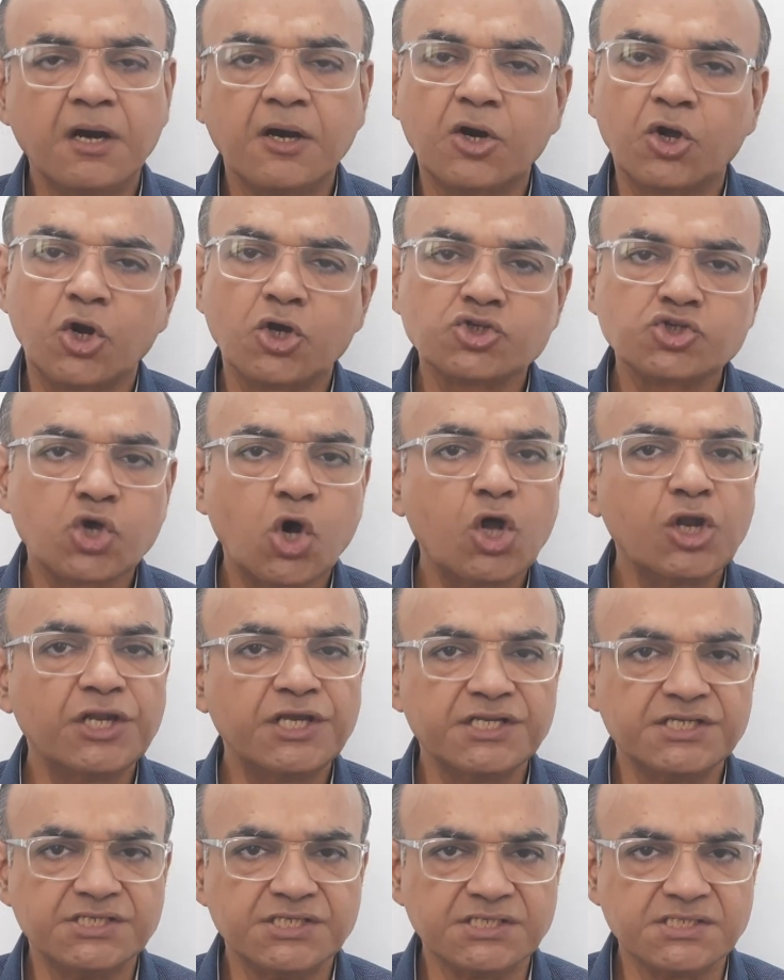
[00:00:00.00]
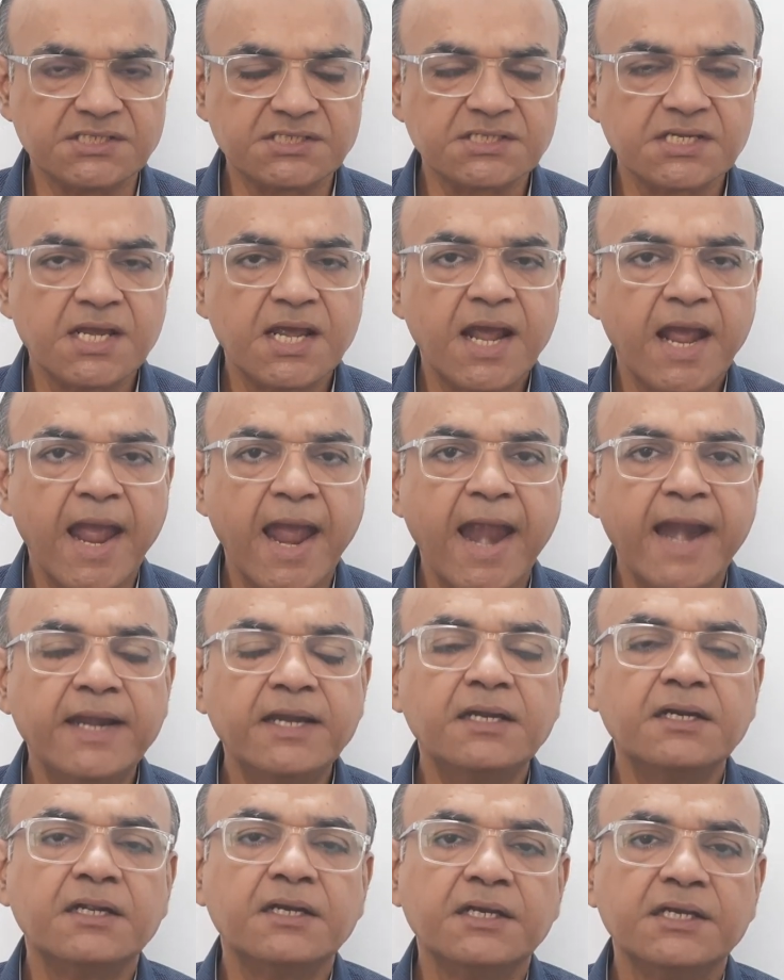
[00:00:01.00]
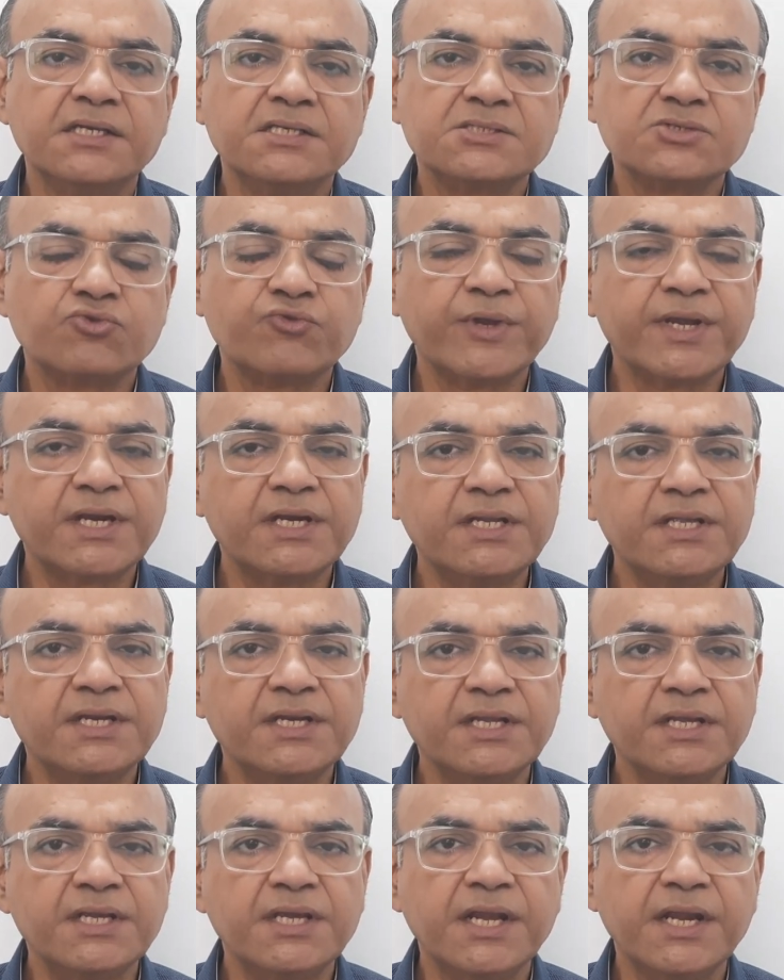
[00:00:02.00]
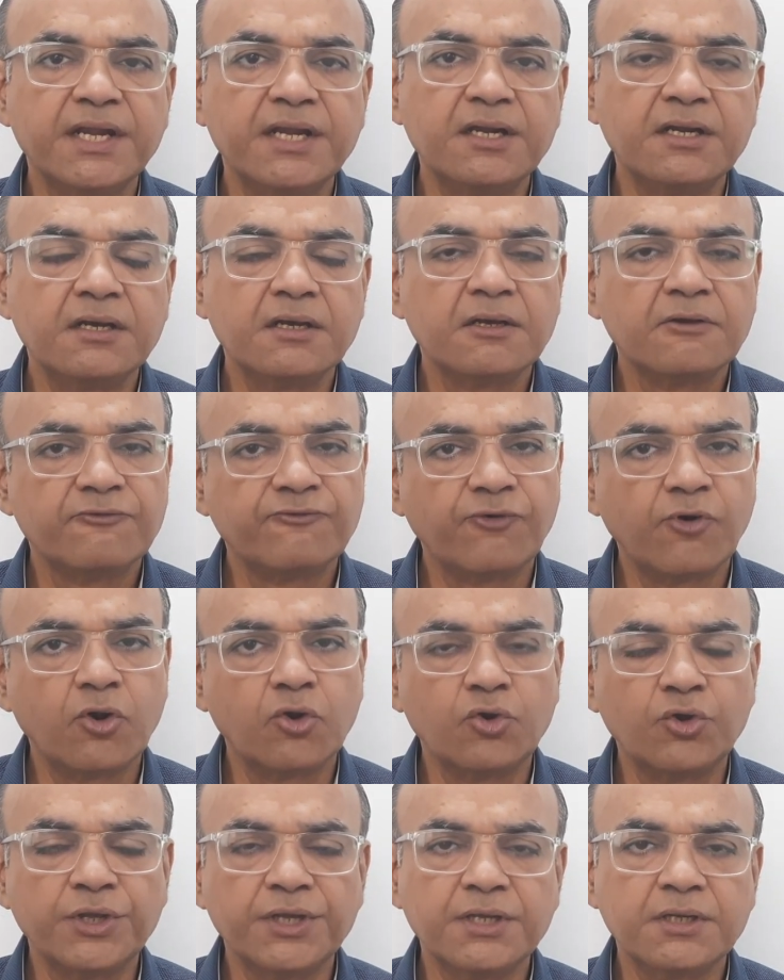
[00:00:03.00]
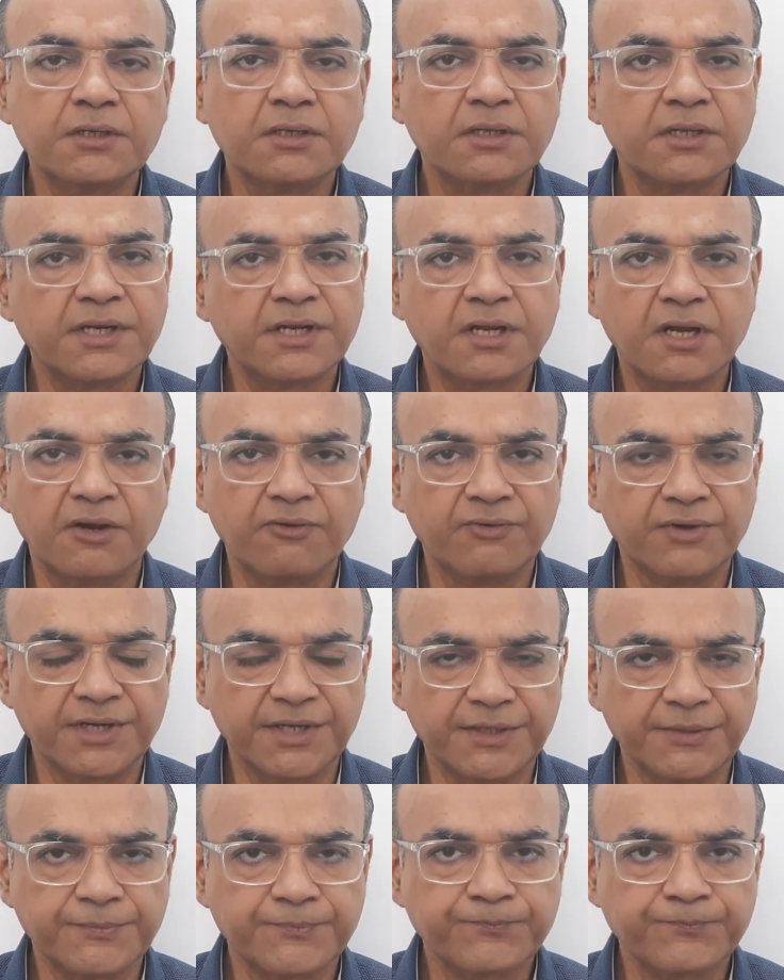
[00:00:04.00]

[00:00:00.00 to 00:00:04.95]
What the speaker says: across all ages and is quickly regained following recovery.